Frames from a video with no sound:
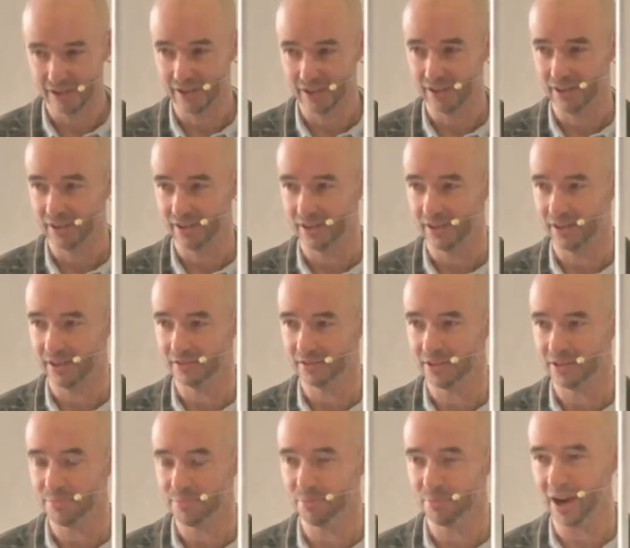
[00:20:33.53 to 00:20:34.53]
There was no
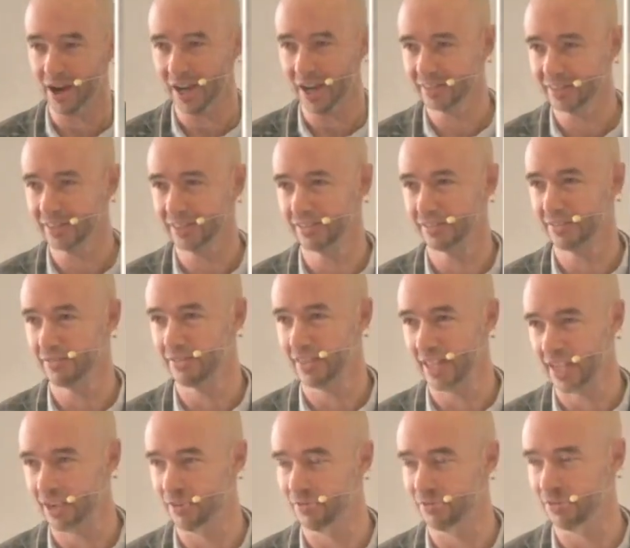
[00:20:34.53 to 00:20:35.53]
practice of
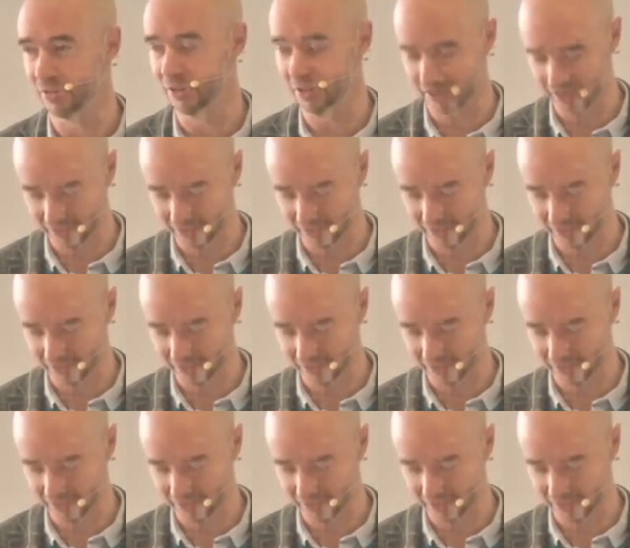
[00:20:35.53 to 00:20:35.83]
thankfulness.